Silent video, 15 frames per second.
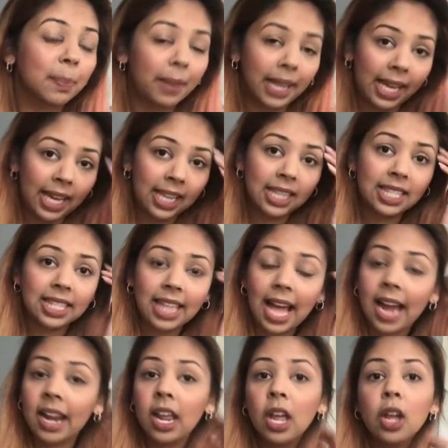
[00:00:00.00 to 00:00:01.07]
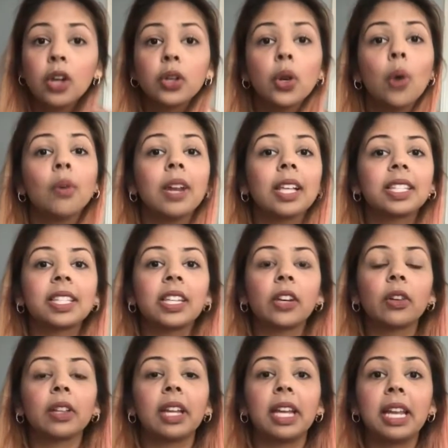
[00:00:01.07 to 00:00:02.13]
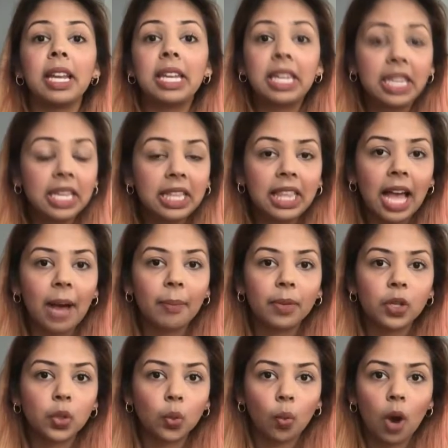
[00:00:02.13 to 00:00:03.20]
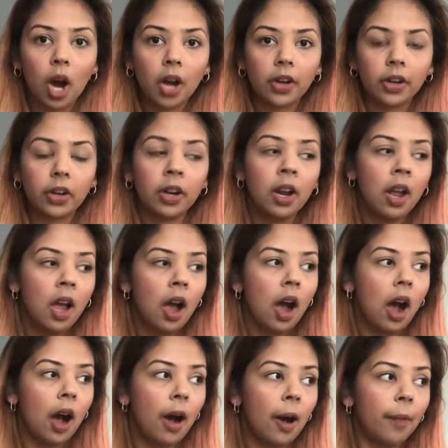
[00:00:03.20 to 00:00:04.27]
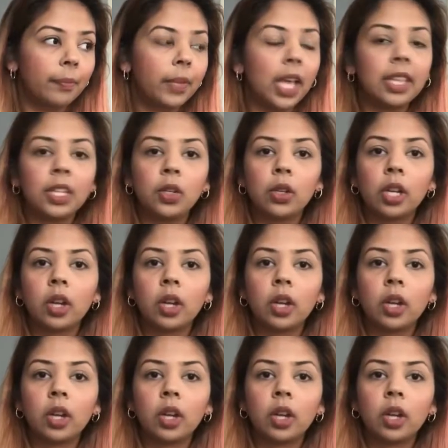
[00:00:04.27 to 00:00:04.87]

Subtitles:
plants that don't necessarily need that much water. And then you can